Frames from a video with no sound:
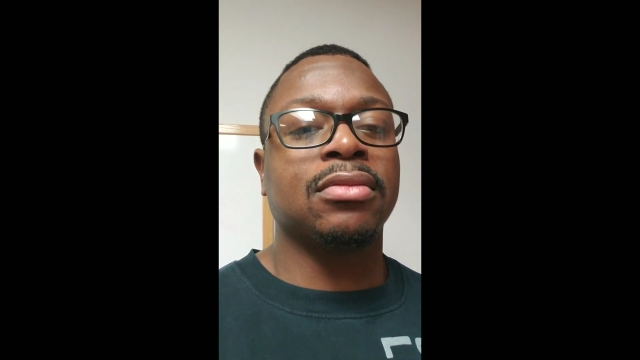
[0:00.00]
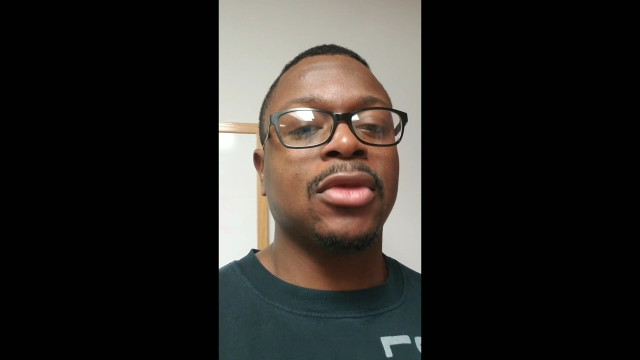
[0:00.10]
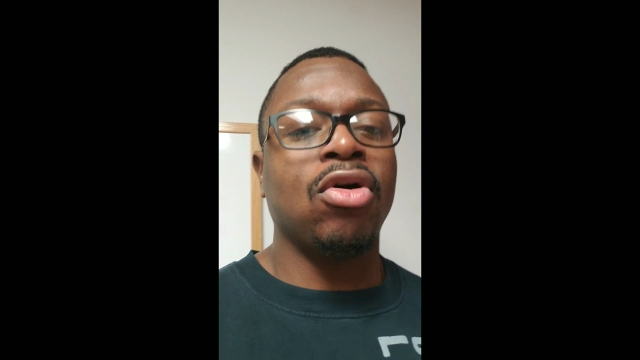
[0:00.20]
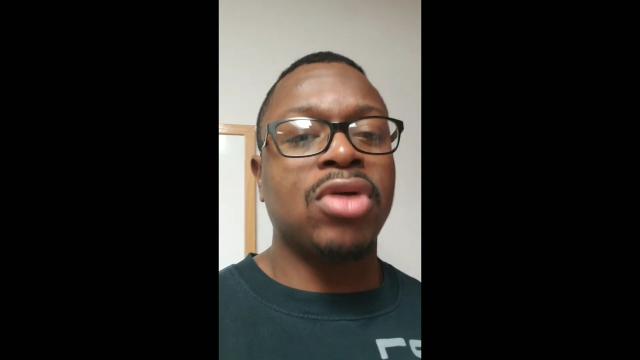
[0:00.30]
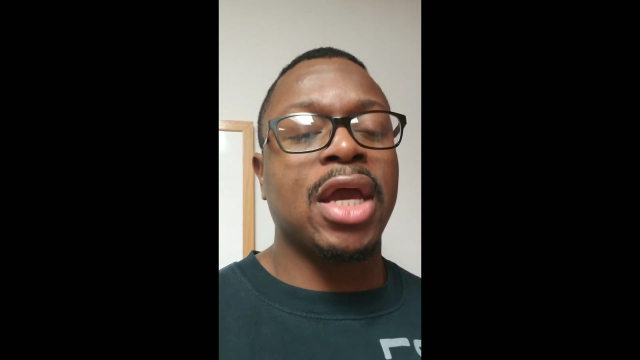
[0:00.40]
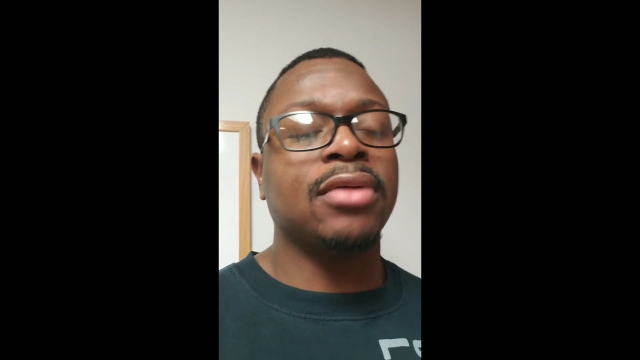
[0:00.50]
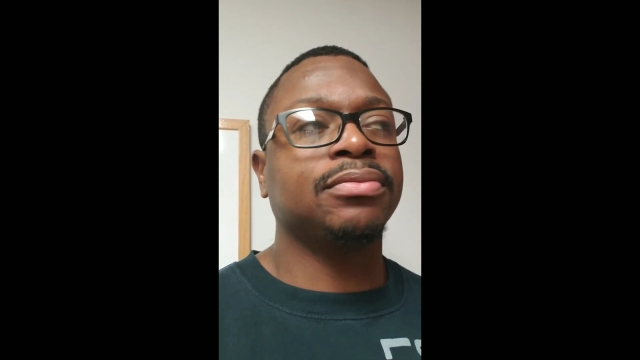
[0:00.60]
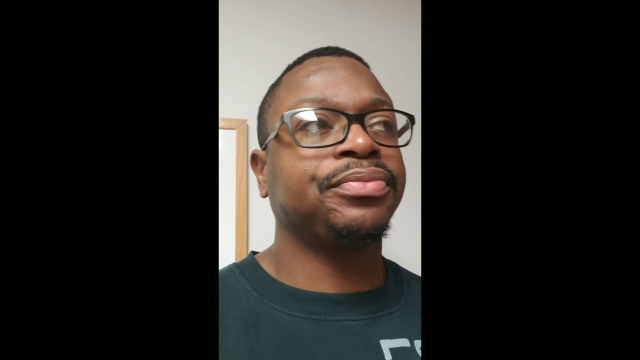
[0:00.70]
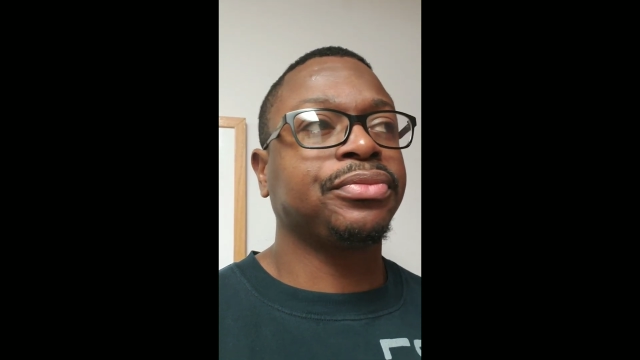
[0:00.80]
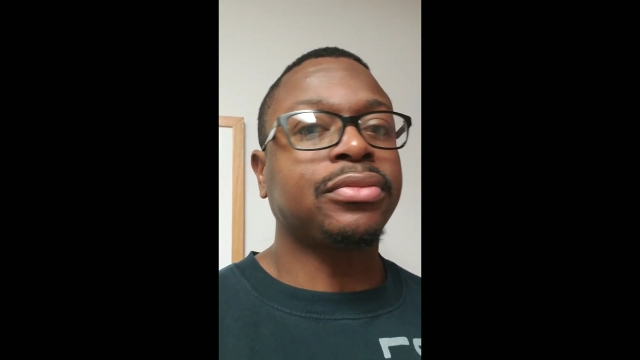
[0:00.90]
Okay.
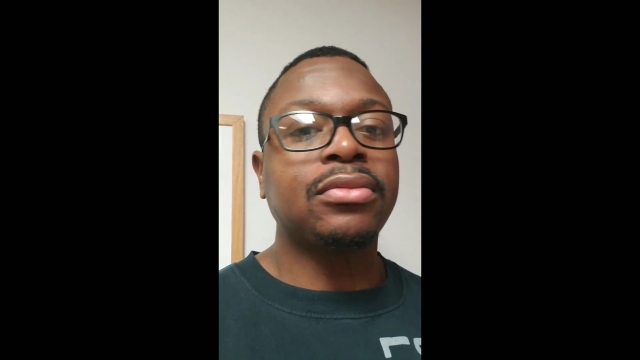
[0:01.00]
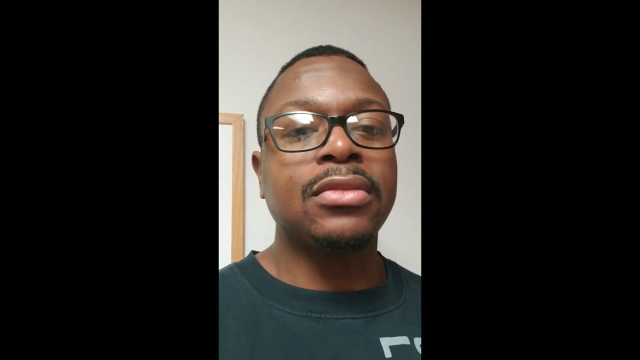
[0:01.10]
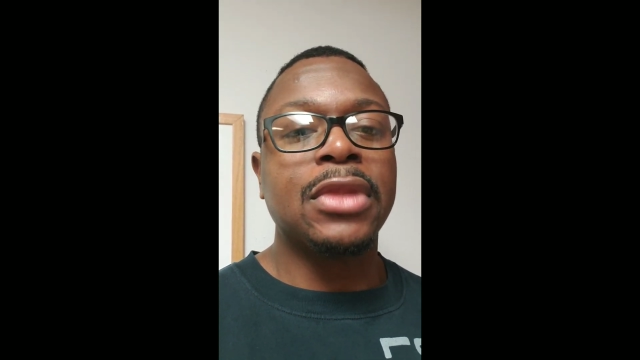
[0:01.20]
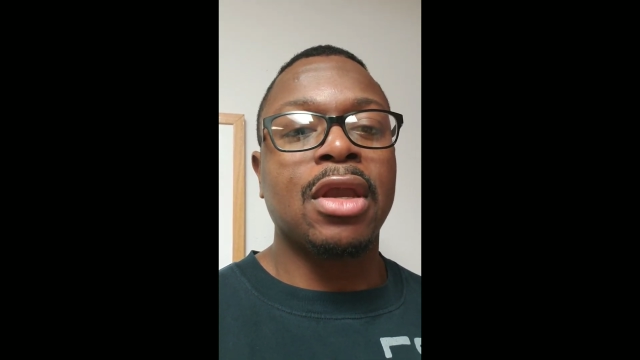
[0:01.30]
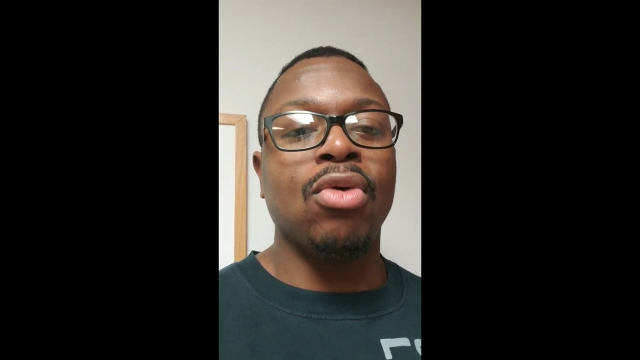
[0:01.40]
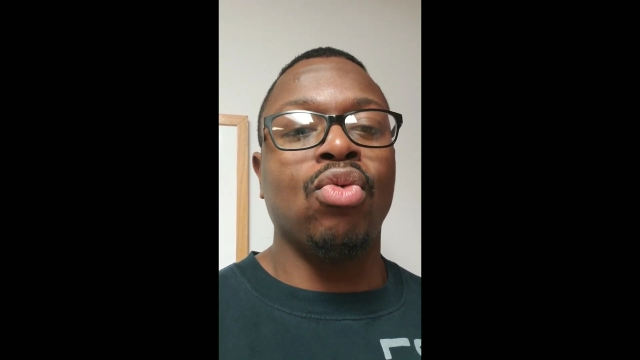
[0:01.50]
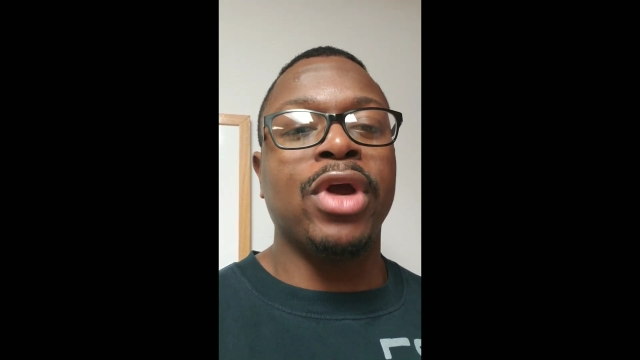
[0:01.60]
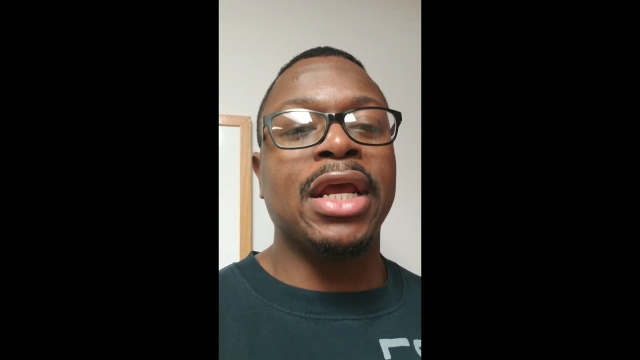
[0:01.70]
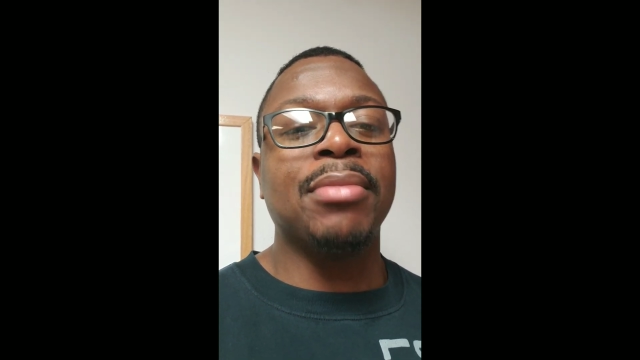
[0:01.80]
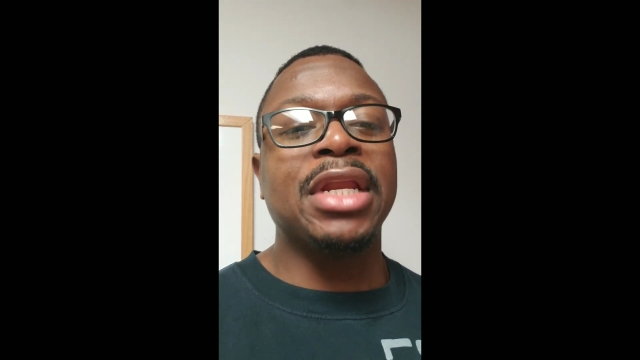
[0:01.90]

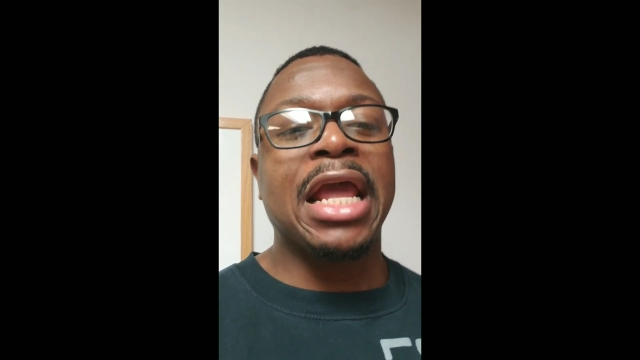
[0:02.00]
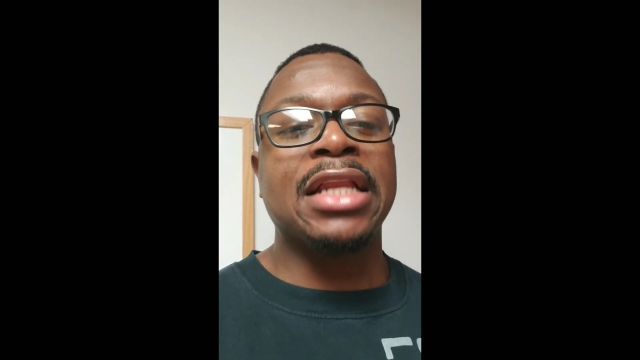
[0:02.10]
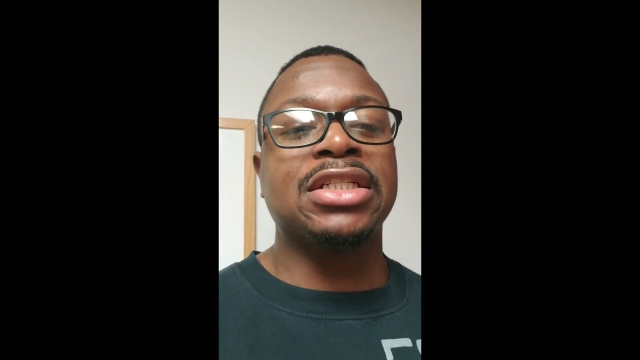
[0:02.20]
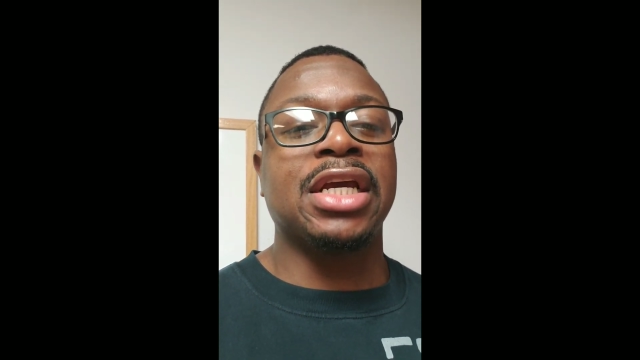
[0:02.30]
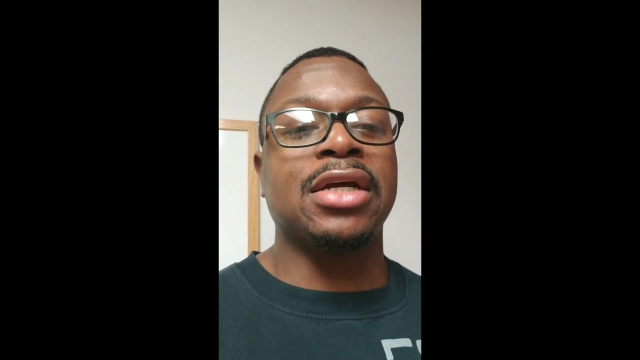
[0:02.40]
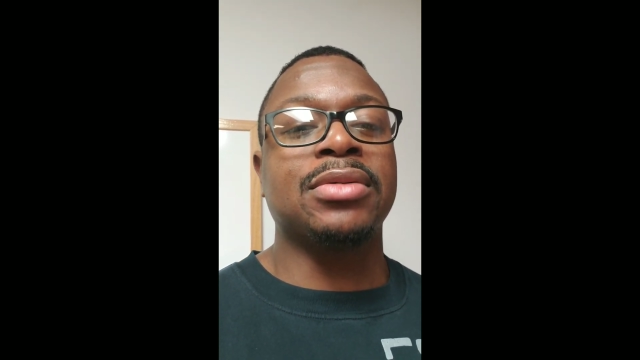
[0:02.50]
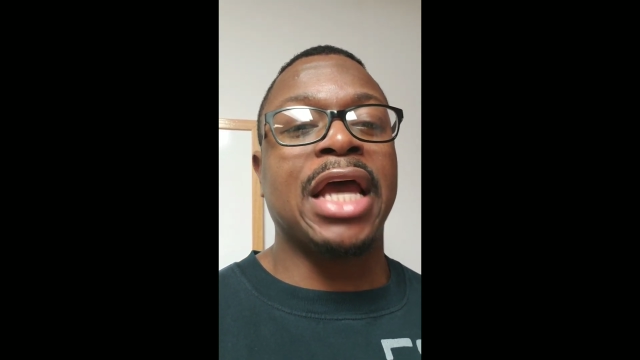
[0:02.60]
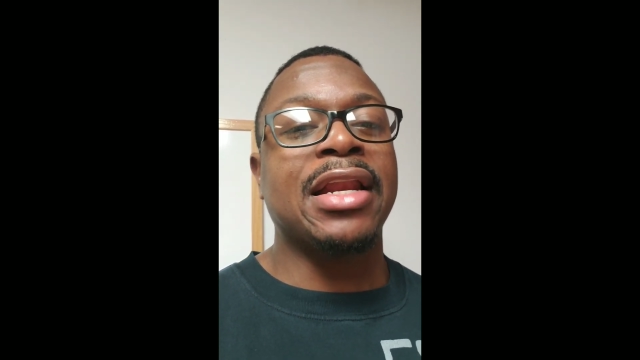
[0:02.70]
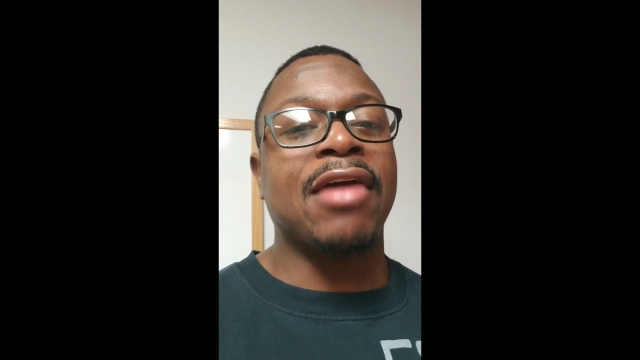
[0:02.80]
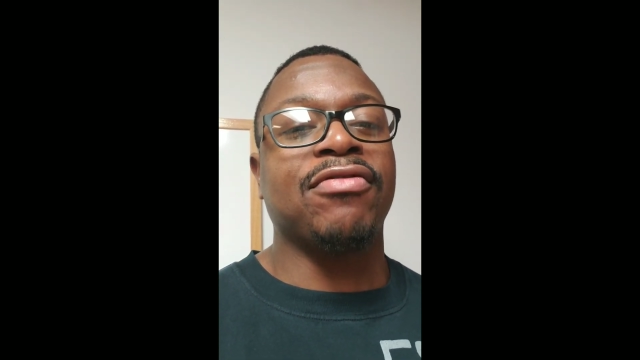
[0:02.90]
When him and Danny Jacobs
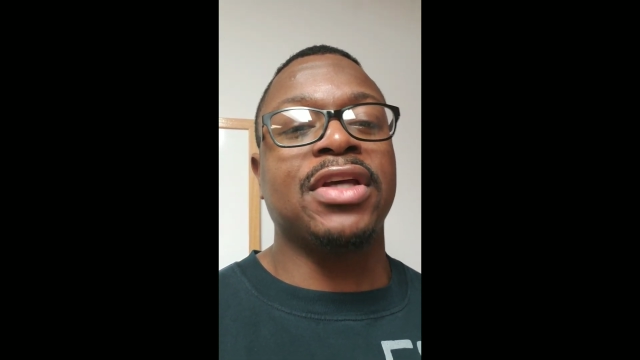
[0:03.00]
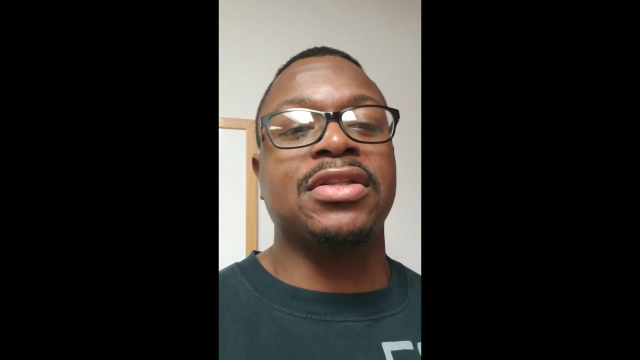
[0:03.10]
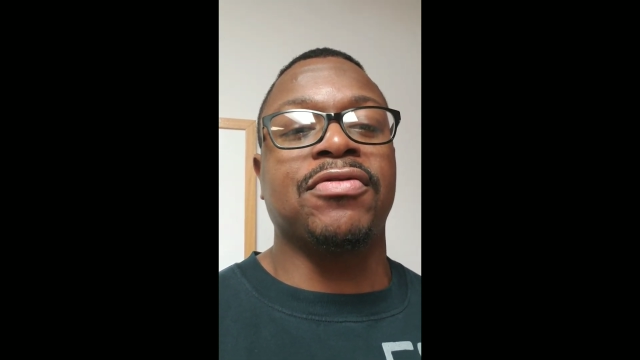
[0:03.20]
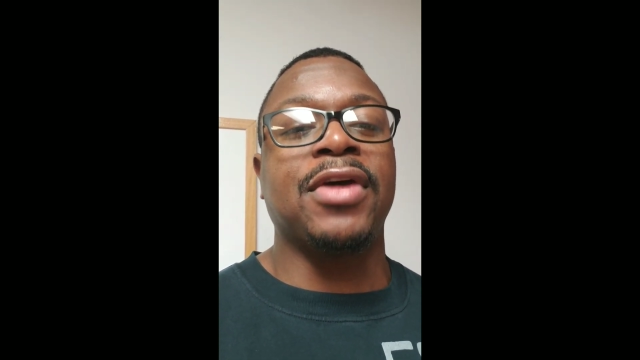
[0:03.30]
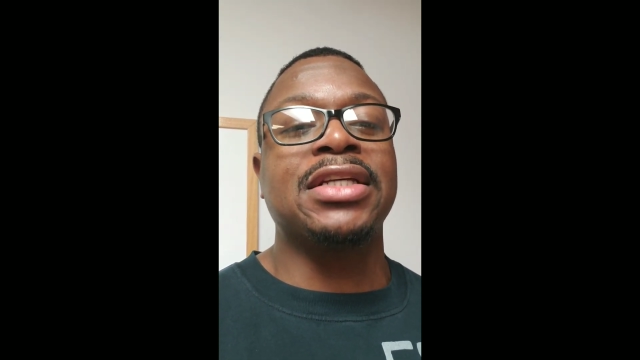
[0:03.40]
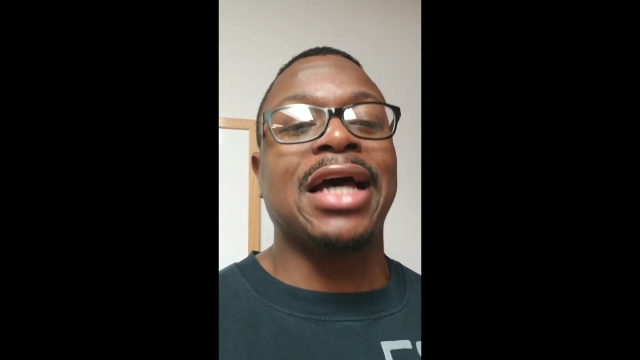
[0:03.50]
had that face-to-face,